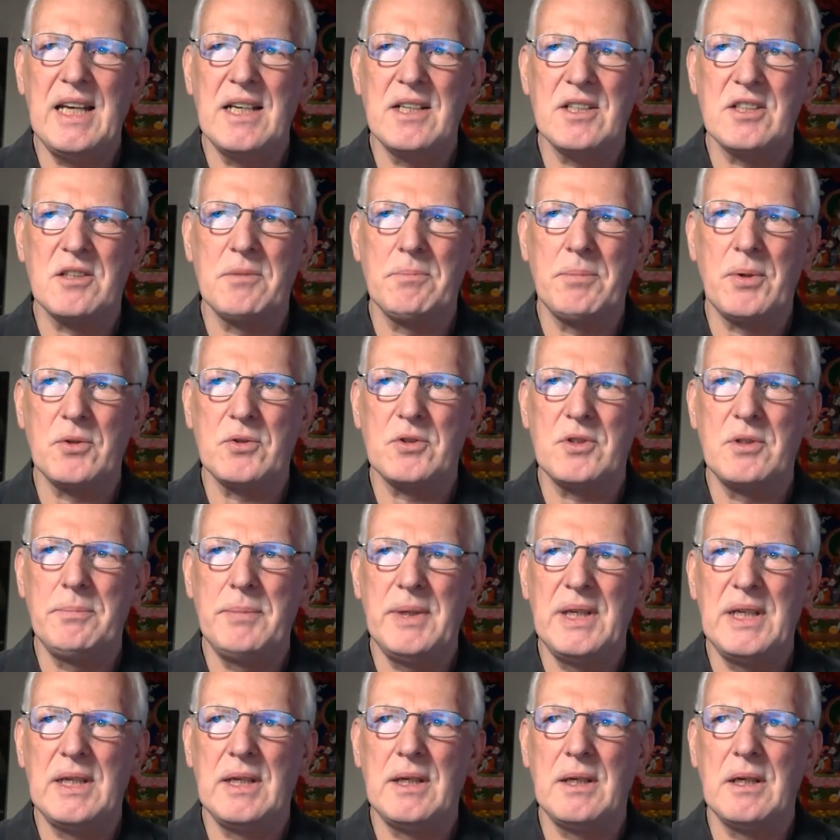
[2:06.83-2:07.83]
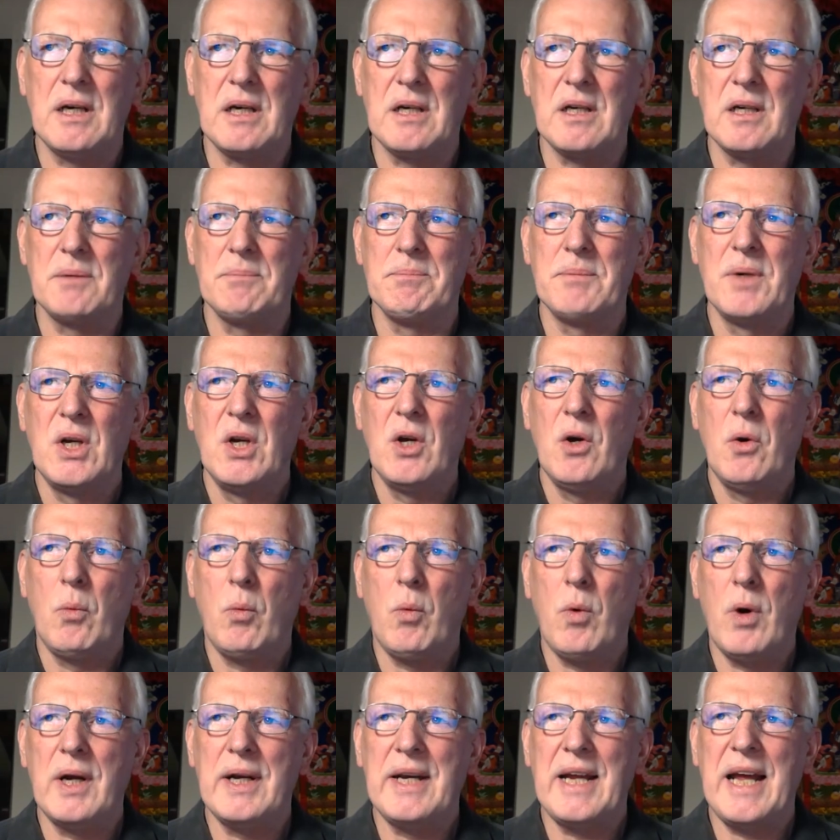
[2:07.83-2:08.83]
is supposed to be um,
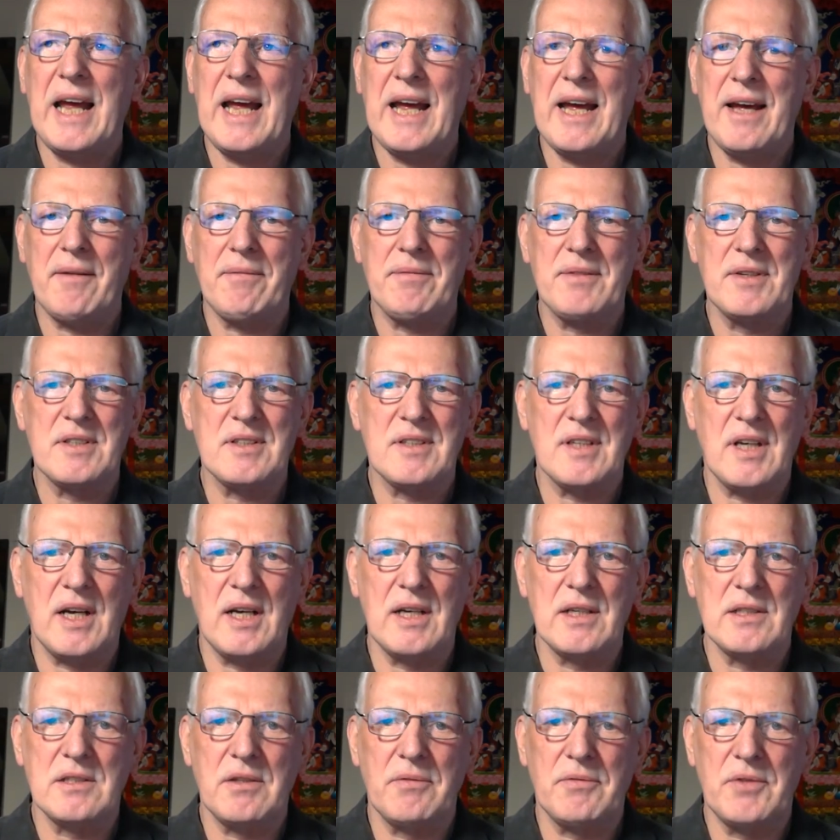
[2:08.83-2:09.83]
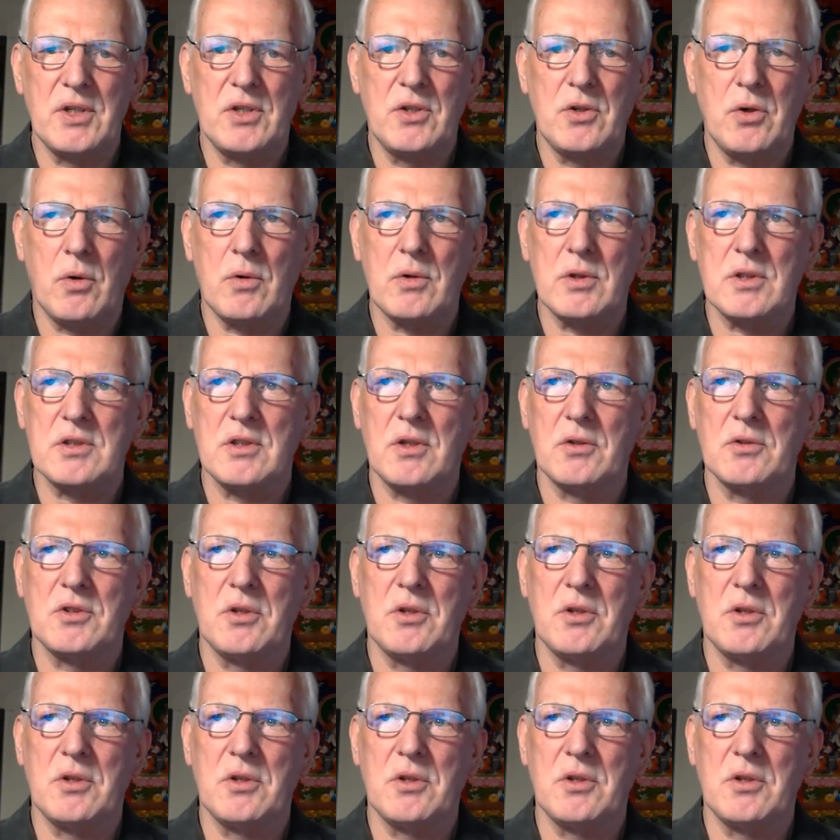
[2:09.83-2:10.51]
one half the size of the torso.